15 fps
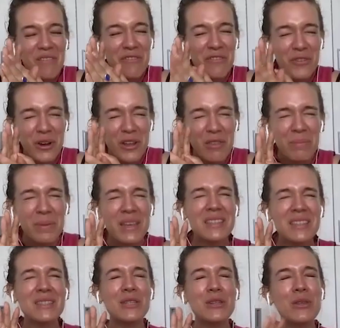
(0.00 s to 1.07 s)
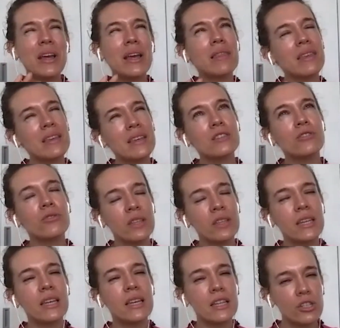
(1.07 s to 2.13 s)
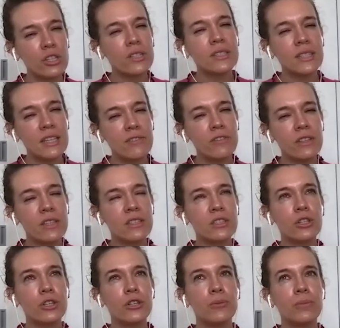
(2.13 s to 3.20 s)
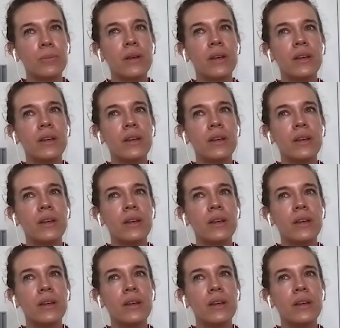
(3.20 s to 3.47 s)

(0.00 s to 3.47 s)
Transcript: fourth piece, too, that I think is really interesting for this group,